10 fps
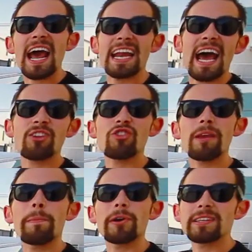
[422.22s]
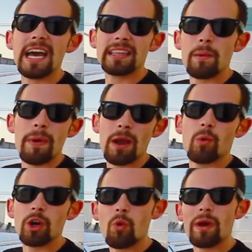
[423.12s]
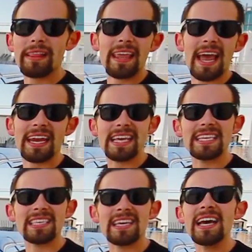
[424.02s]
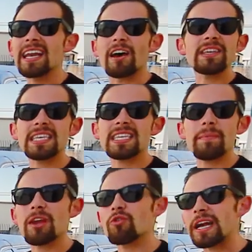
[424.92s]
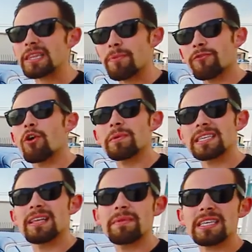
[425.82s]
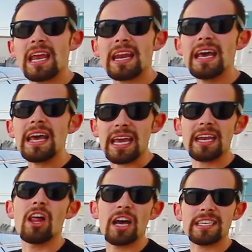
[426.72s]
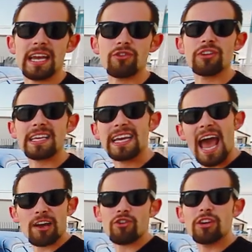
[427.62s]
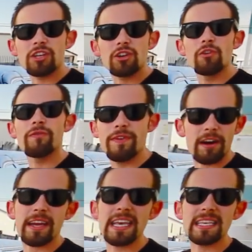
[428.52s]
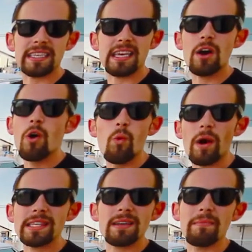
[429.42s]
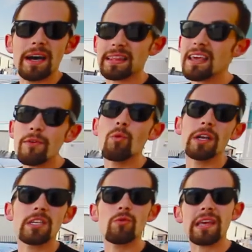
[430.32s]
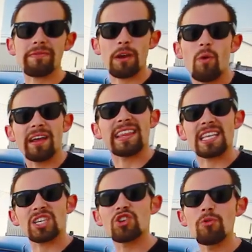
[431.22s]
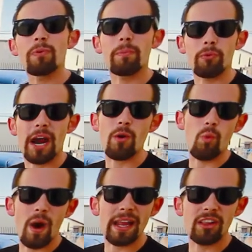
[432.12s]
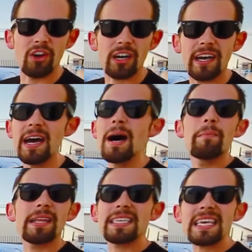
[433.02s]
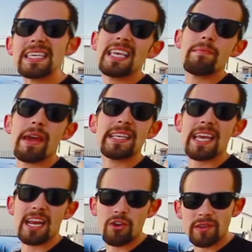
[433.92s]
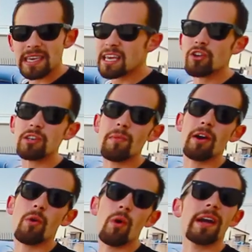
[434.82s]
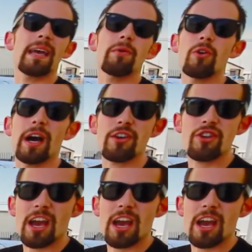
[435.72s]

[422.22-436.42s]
and actually protect the paintwork quickly and easily. Now this is something great that Performance Limousine in Los Angeles can actually do very easily once a month, even once a week if they want that super bright wet look, but it's easily maintained using EcoSmart or a Chemical Guys